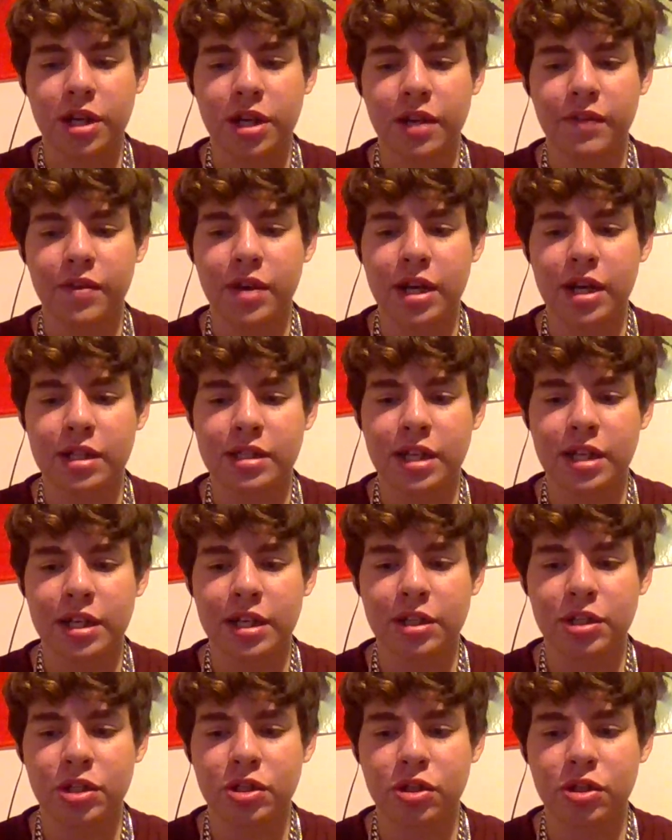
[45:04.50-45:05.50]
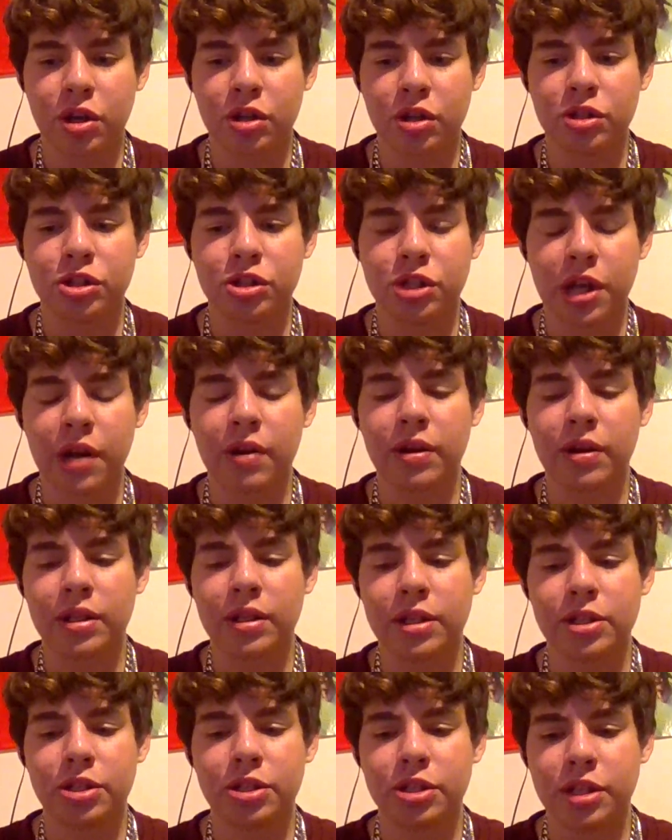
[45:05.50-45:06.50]
if you guys like just start sharing
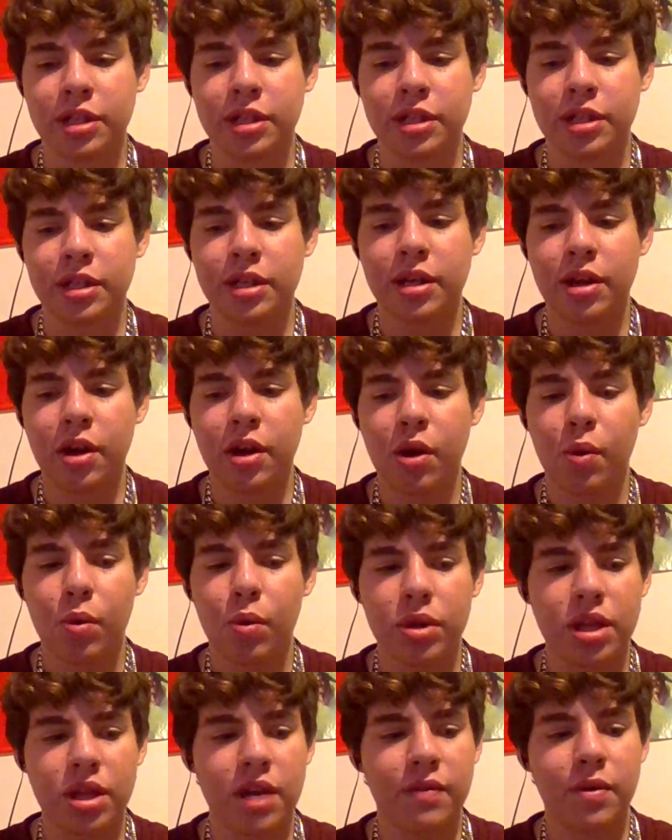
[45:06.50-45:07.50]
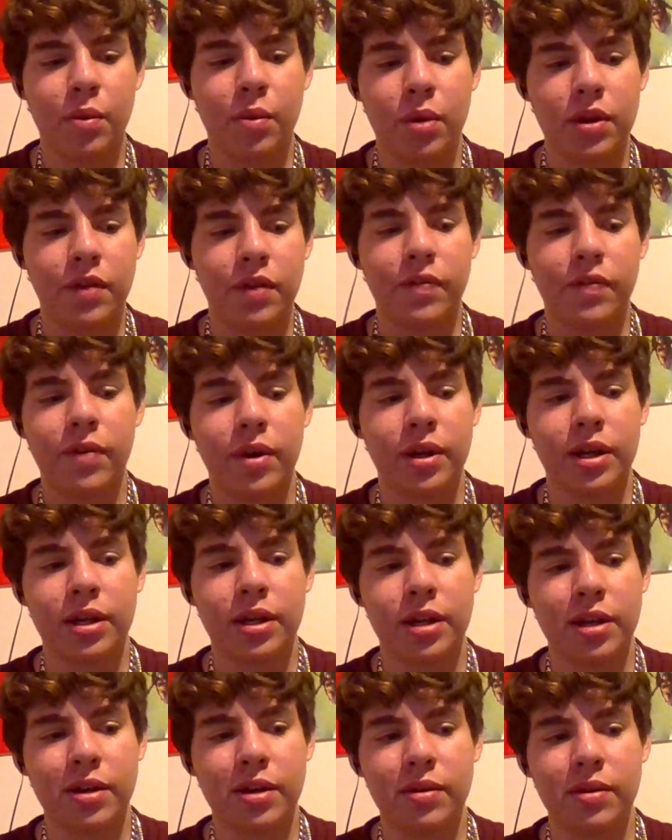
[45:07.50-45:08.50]
this shit with everyone you fucking
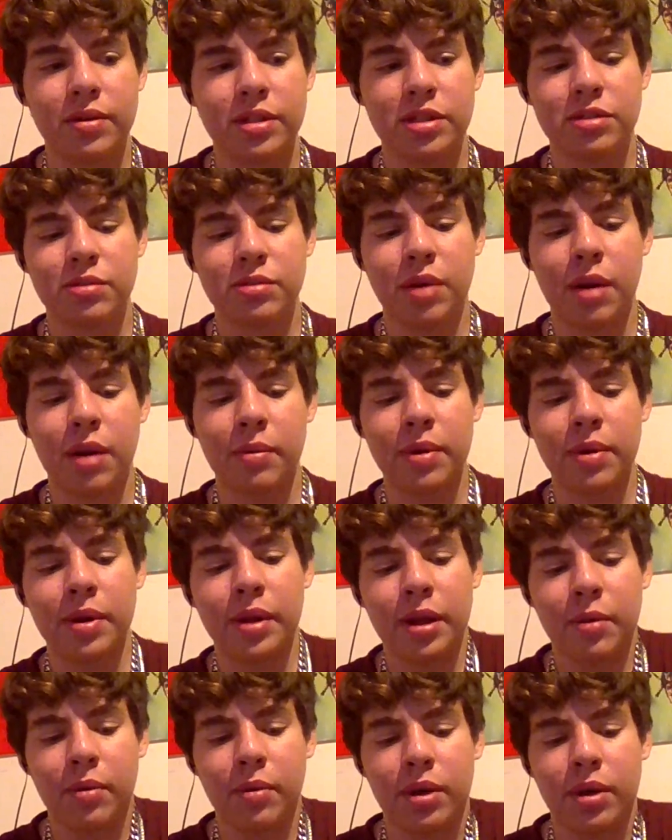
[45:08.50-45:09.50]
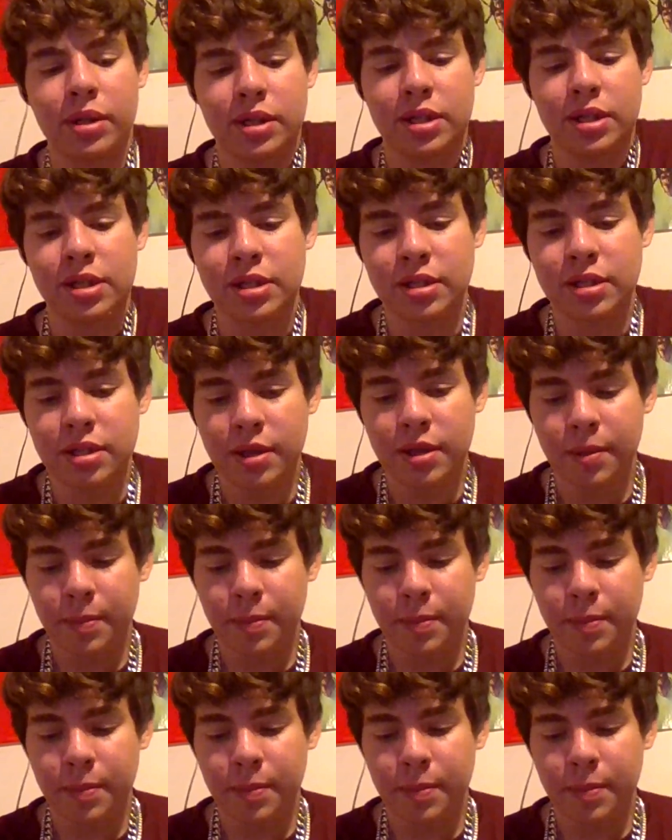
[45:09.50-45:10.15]
know, because I really want this